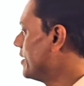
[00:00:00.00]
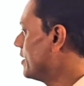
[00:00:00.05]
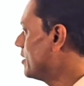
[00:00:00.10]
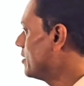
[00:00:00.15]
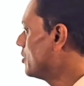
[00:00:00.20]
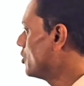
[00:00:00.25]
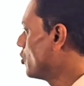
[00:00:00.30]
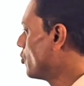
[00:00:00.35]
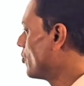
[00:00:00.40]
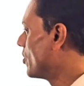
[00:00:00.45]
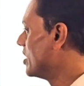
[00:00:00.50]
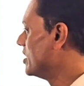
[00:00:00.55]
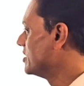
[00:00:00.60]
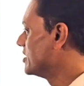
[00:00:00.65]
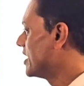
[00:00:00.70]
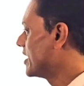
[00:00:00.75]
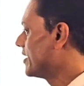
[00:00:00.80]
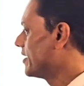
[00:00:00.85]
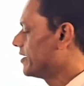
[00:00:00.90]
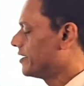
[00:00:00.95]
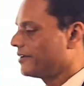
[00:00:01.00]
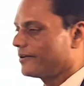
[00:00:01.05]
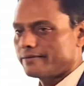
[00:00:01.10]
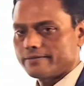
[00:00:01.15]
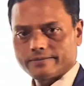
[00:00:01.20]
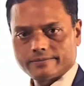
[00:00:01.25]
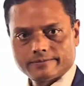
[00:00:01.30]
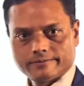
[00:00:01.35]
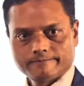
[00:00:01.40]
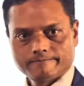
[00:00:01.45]
here, 1 is added here,
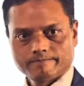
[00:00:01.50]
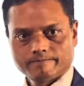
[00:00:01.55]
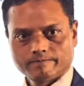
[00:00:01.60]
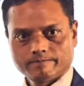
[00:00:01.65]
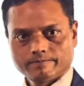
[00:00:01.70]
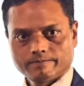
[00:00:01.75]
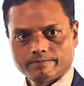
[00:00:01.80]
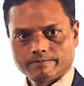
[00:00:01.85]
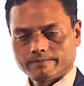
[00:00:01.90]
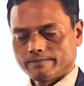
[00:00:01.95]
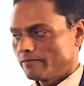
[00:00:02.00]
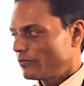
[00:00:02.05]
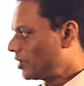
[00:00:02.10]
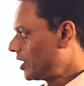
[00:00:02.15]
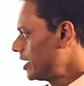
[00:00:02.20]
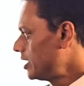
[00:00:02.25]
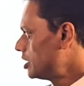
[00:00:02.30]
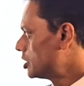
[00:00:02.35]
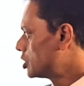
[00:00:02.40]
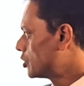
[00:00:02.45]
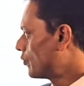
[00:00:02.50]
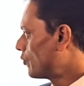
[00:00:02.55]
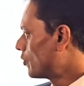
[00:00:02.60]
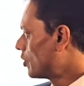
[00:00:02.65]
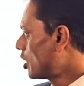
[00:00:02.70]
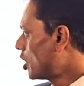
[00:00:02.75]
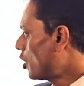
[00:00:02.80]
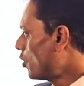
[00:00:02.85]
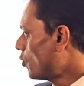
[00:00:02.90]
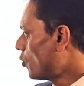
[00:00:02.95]
right? So
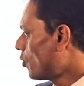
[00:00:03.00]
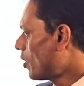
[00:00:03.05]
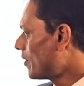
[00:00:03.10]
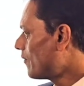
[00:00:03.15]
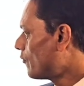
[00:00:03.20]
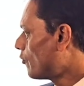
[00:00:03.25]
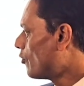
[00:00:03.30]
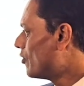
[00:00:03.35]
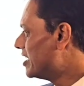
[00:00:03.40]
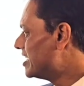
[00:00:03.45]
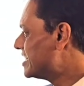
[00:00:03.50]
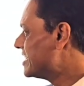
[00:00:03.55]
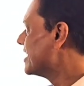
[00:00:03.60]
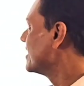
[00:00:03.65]
now 1 4 is